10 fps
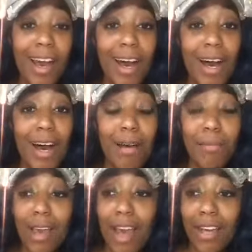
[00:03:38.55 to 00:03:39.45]

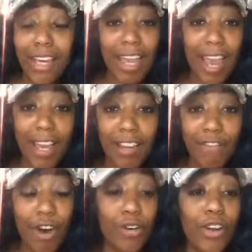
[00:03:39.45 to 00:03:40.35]
um, in a handy
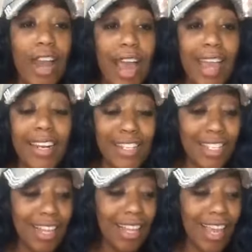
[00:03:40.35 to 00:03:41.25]
folder. I handed it
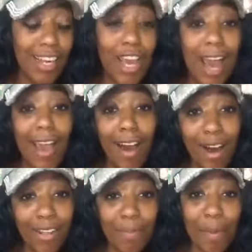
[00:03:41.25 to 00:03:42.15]
to the lady. I had
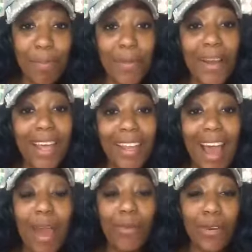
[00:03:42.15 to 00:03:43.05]
all the people in
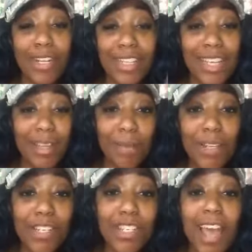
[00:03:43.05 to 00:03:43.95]
line ready to take their
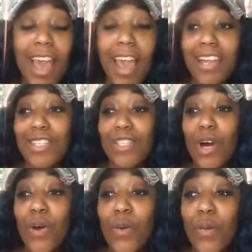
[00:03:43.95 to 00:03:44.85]
pictures. And
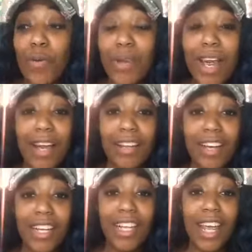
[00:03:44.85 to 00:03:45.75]
so when we got
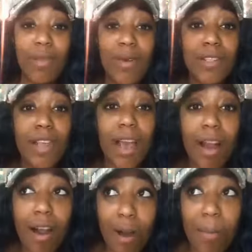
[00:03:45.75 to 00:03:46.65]
done, the lady was
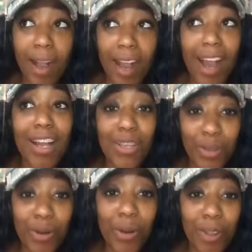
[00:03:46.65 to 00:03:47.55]
like, Oh my God,
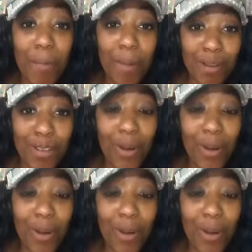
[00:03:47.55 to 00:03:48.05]
you are the most